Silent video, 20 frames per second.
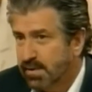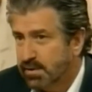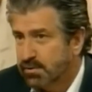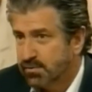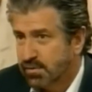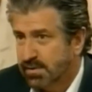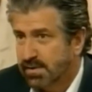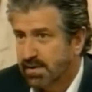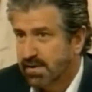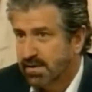
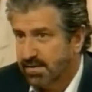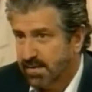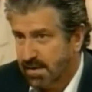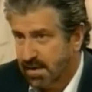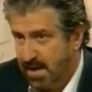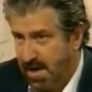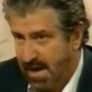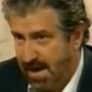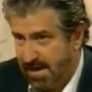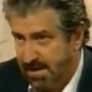bleach her teeth at
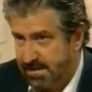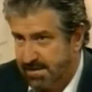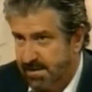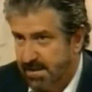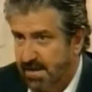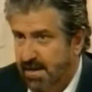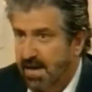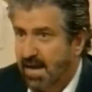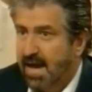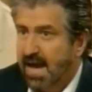night,
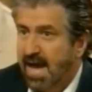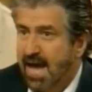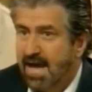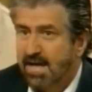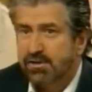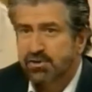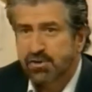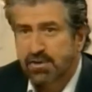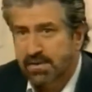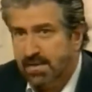
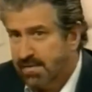and she